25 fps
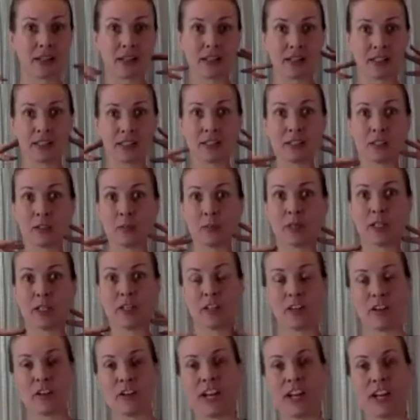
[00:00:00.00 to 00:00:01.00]
a little bit
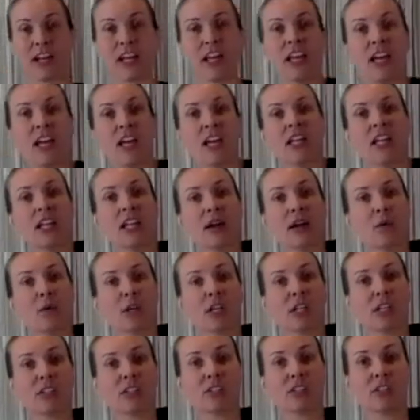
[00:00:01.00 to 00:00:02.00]
in our neck, now we're
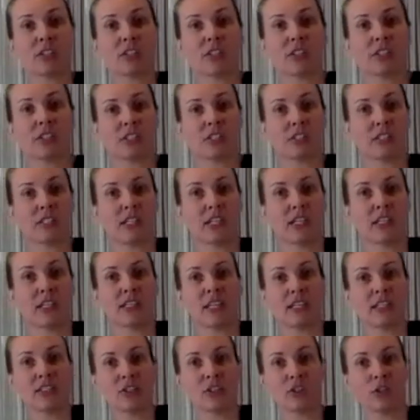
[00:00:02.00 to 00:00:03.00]
gonna start to take
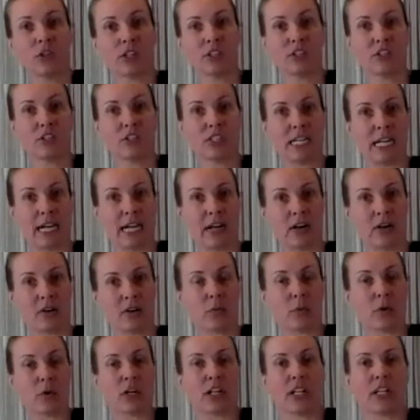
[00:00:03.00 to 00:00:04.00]
that stretch down.
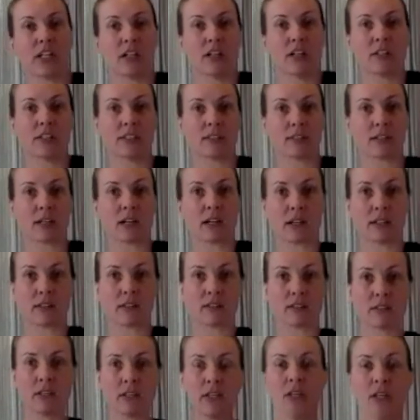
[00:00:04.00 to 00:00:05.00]
We're gonna get our
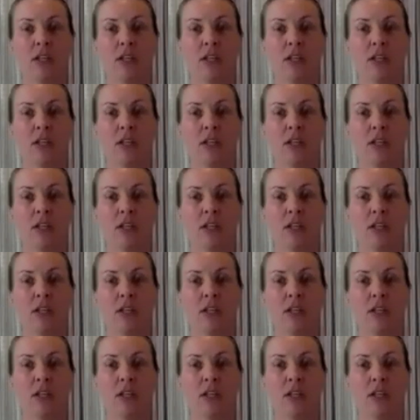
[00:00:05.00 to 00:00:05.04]
sides.